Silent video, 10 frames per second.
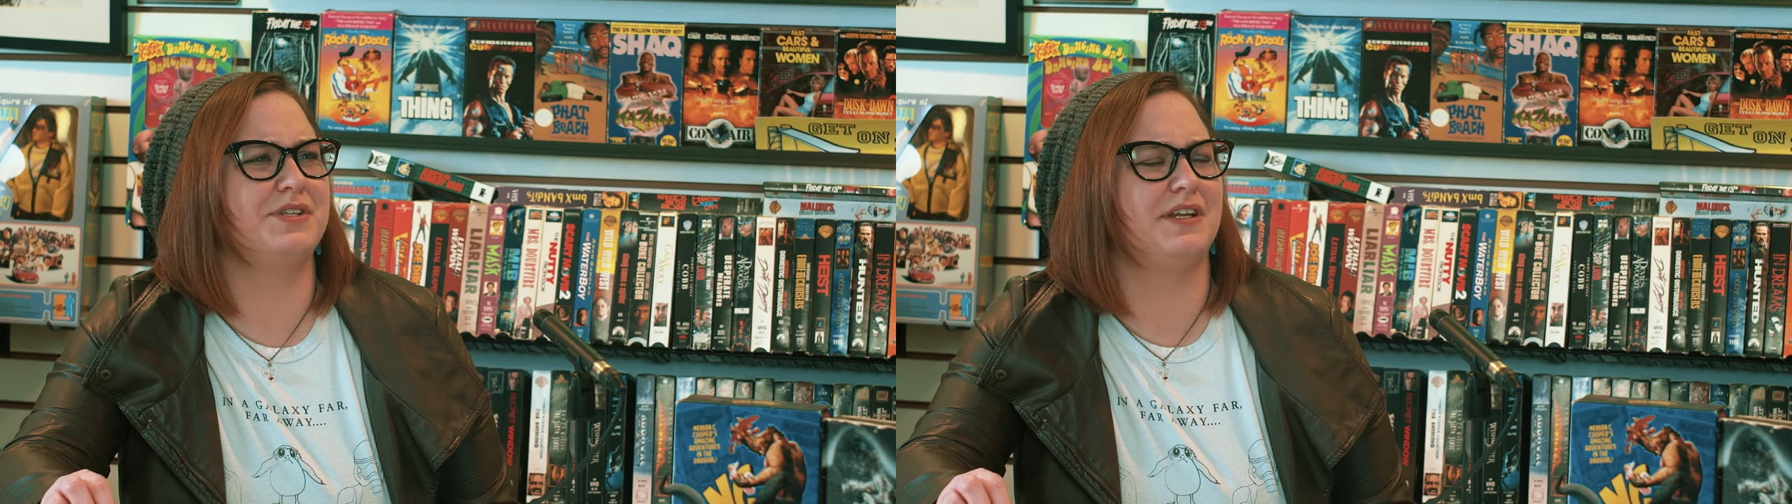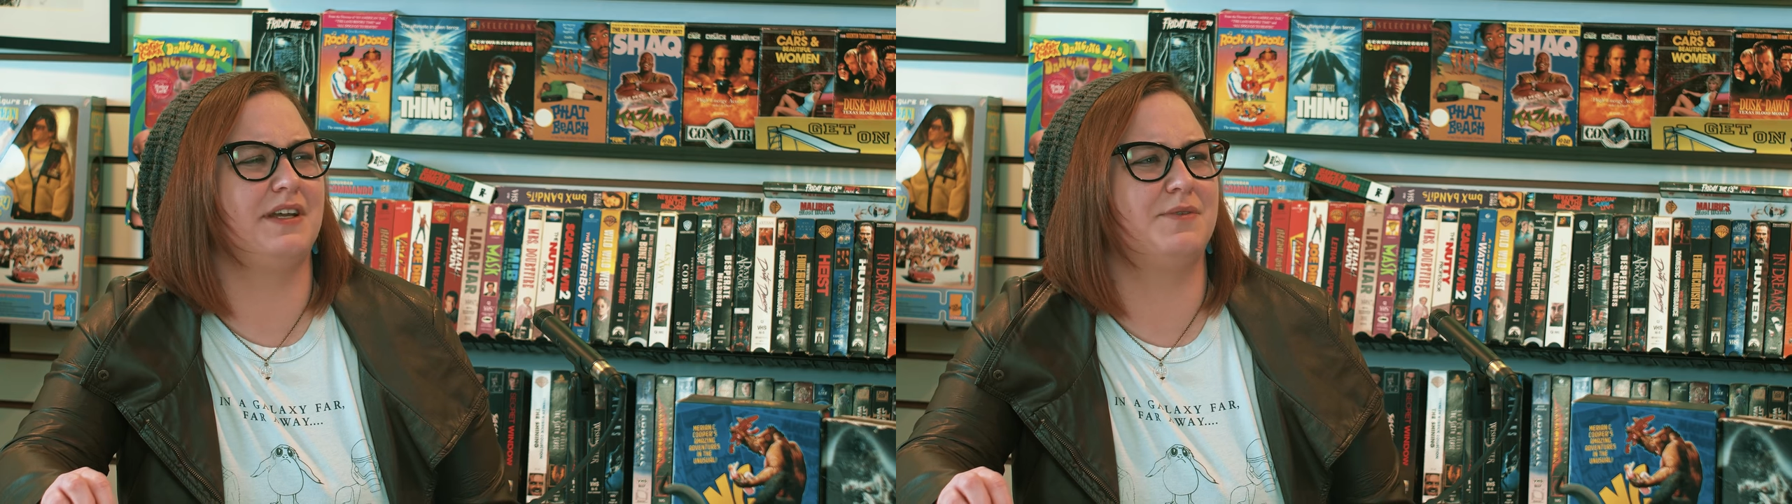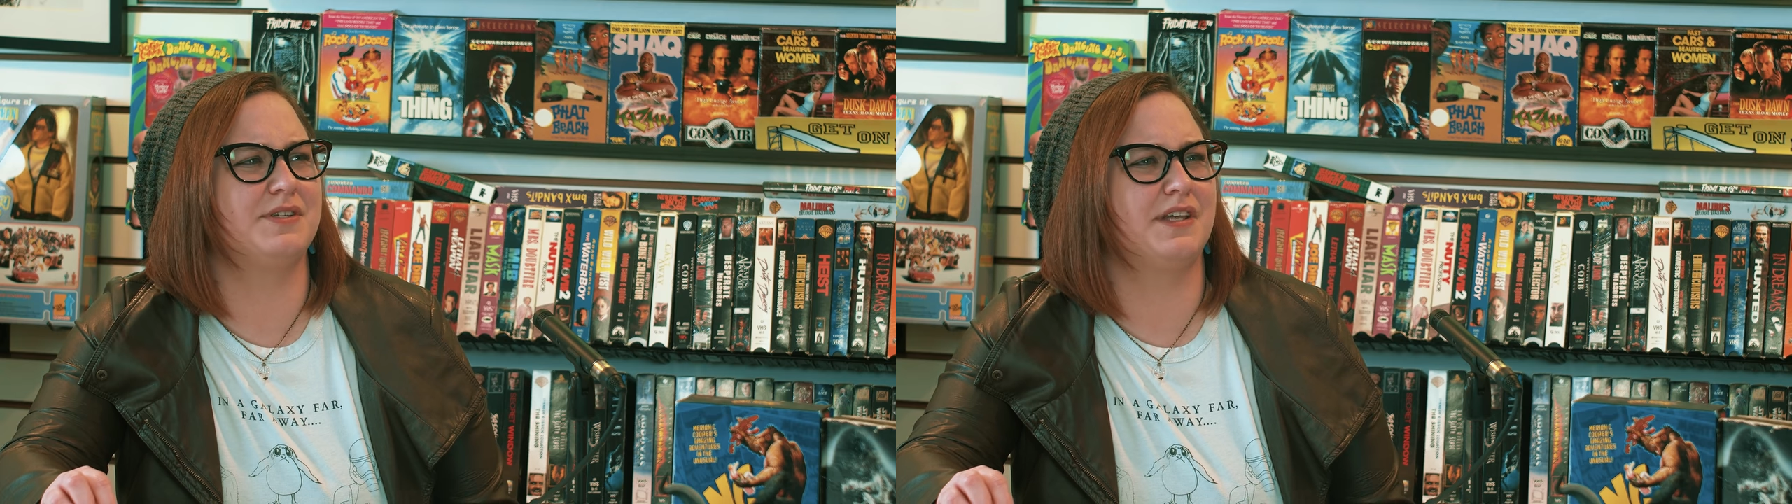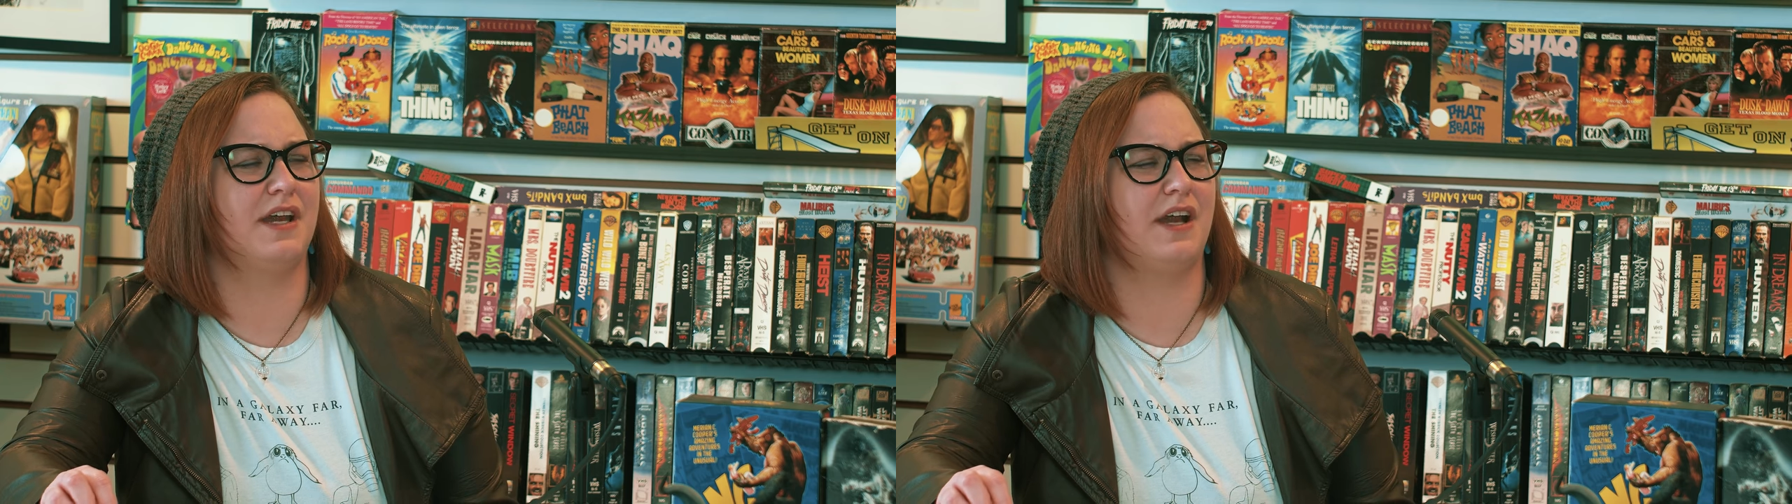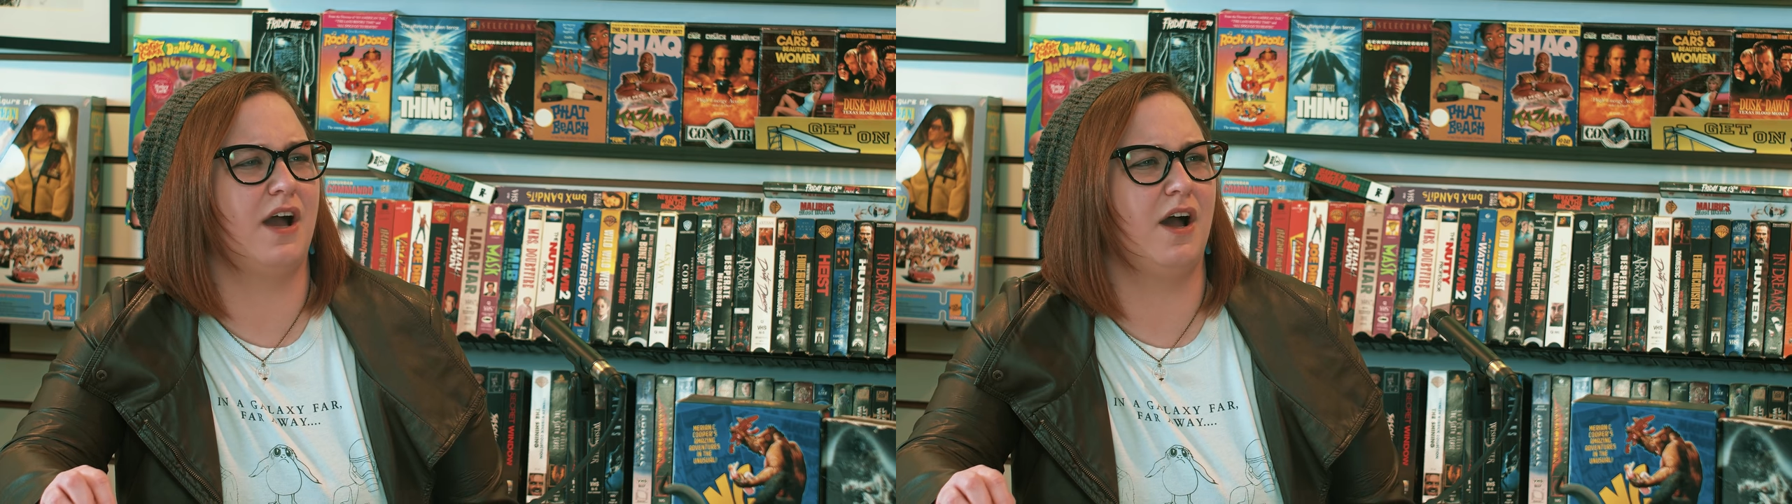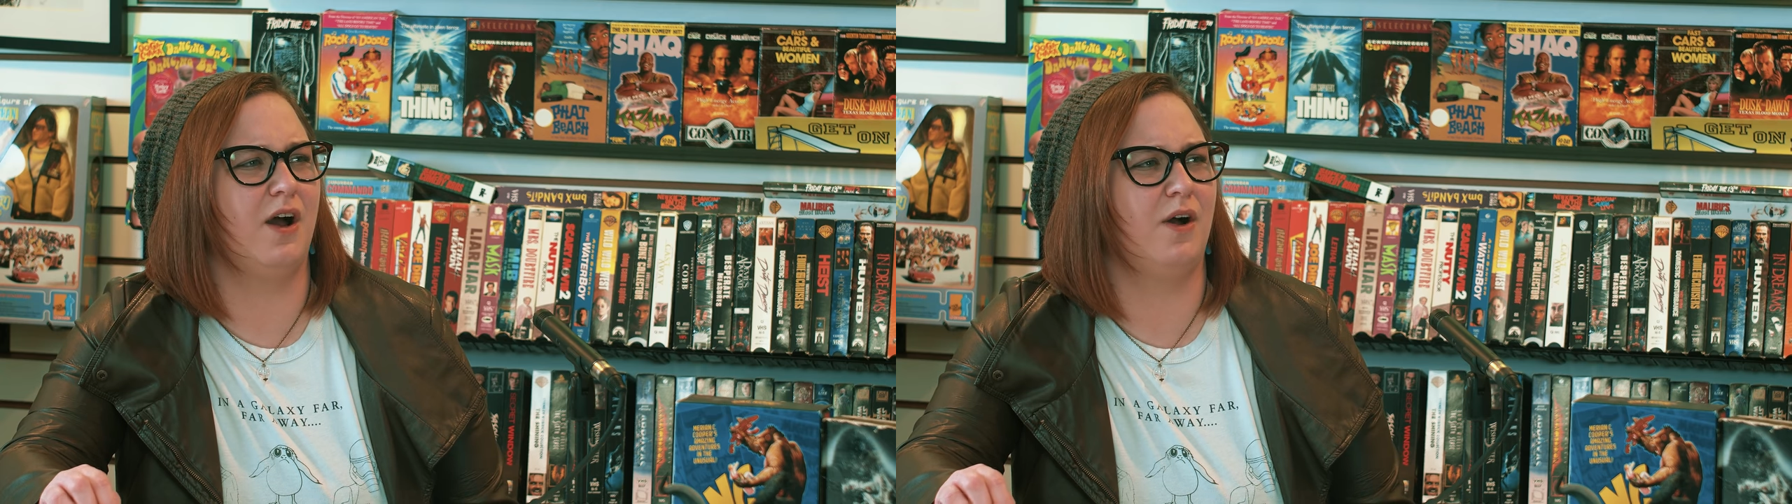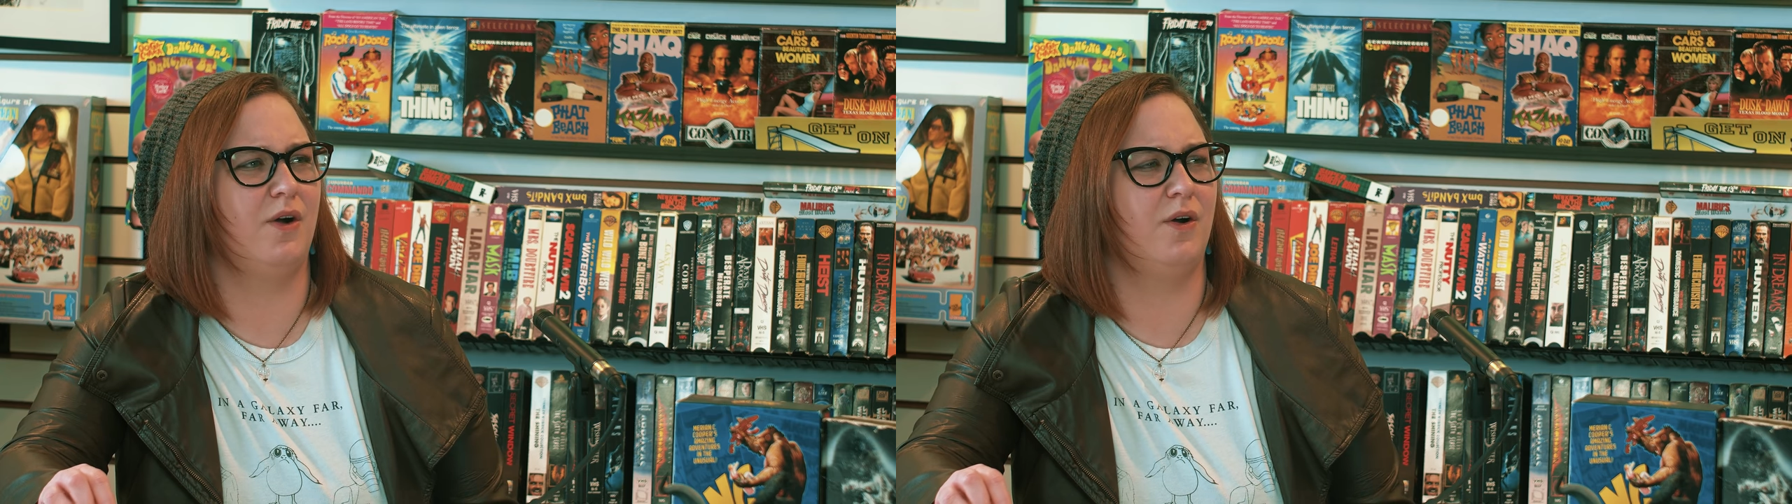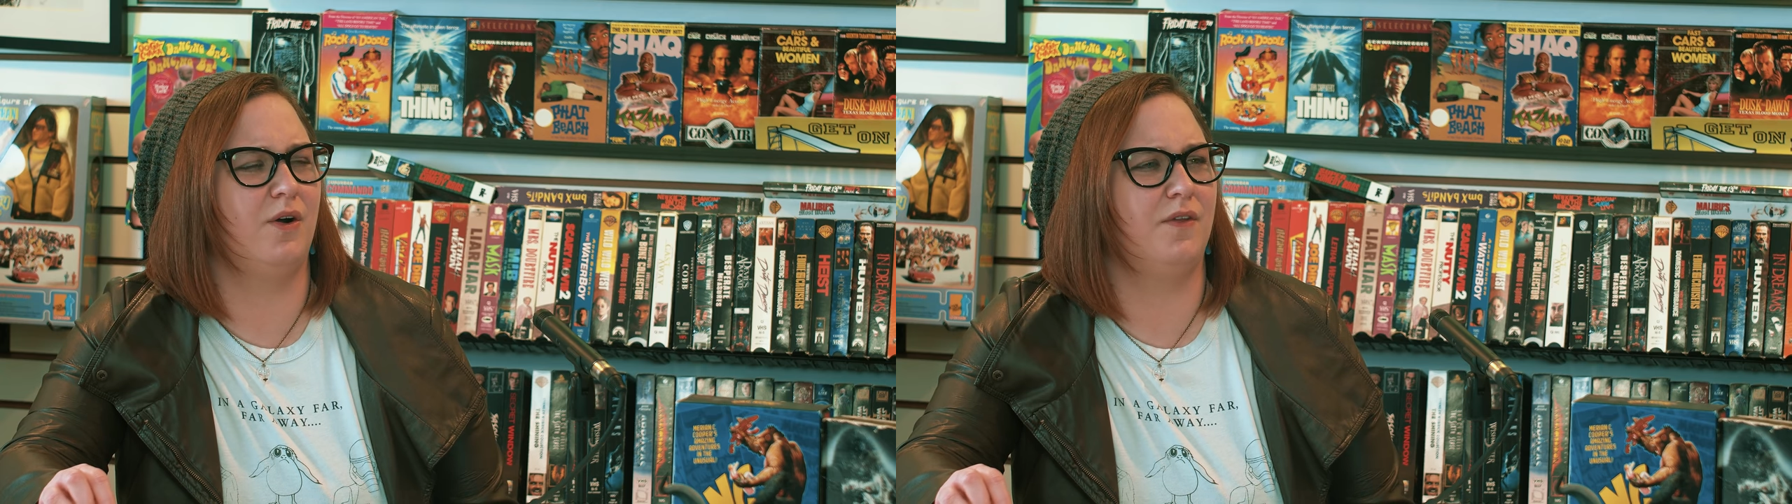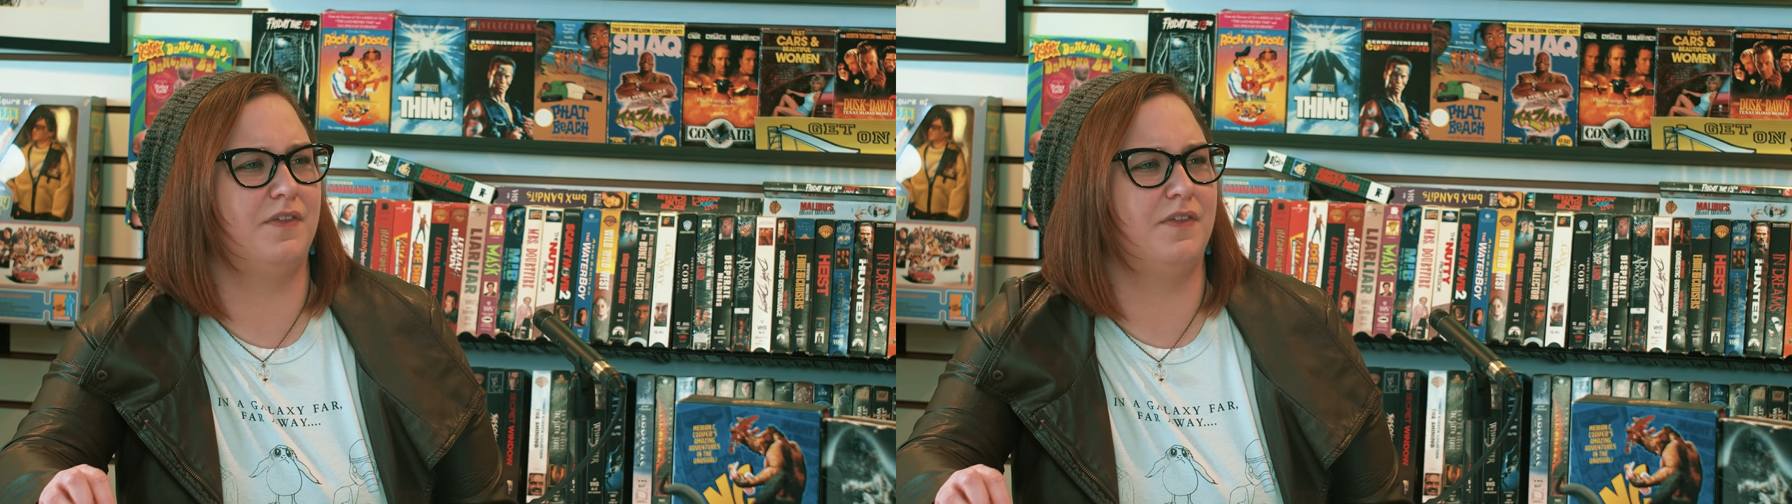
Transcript: was it? He was like, "Oh,